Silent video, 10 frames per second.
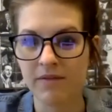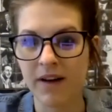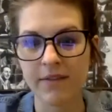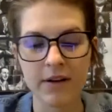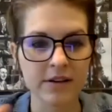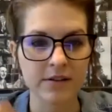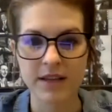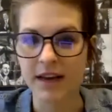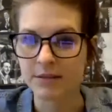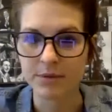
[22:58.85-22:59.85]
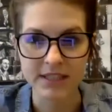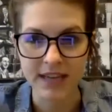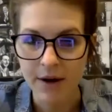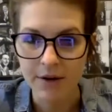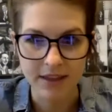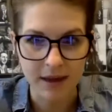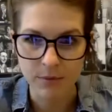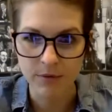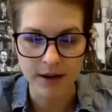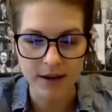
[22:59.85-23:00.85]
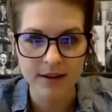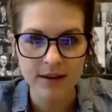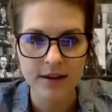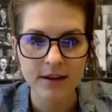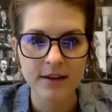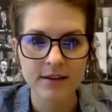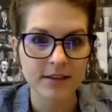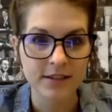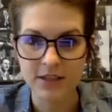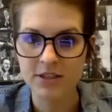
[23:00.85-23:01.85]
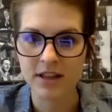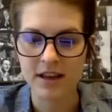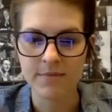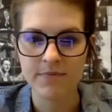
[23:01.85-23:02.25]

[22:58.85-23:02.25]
five hundred to a thousand bucks an hour at that point to teach them.